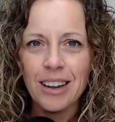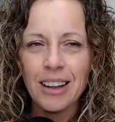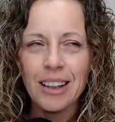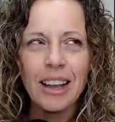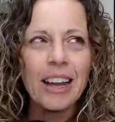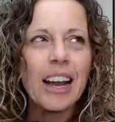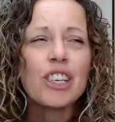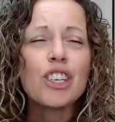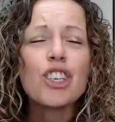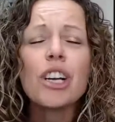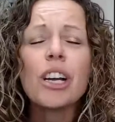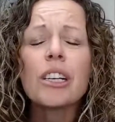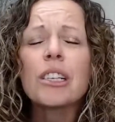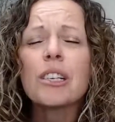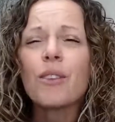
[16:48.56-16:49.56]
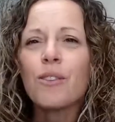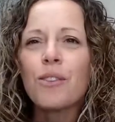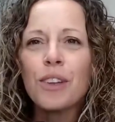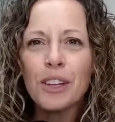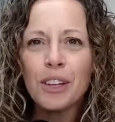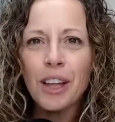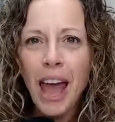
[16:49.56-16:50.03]
Like I just
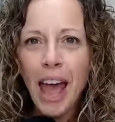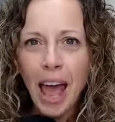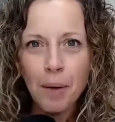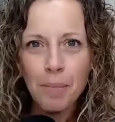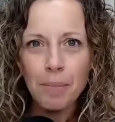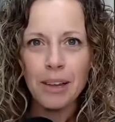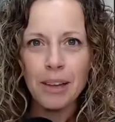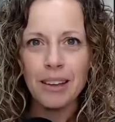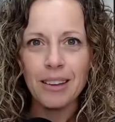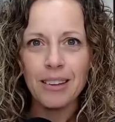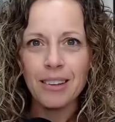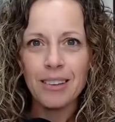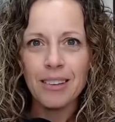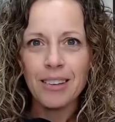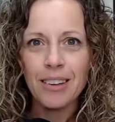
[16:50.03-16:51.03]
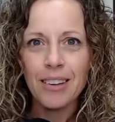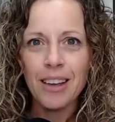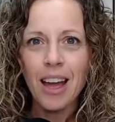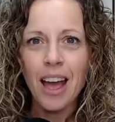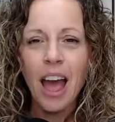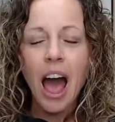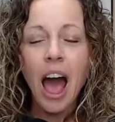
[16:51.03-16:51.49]
feel happy.
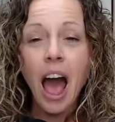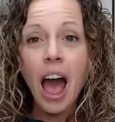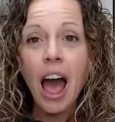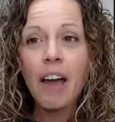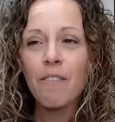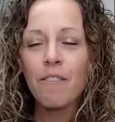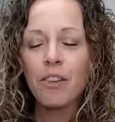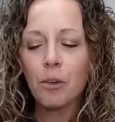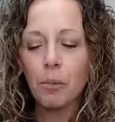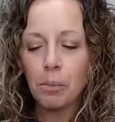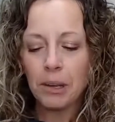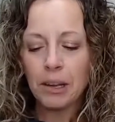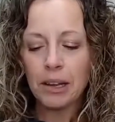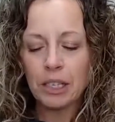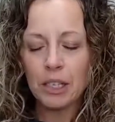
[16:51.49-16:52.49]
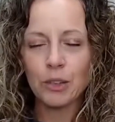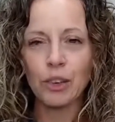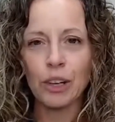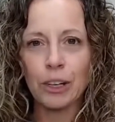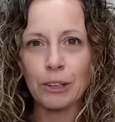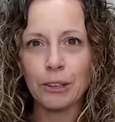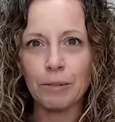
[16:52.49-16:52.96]
I feel
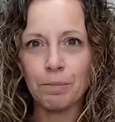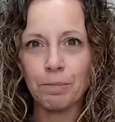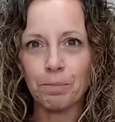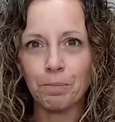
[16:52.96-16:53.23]
peaceful.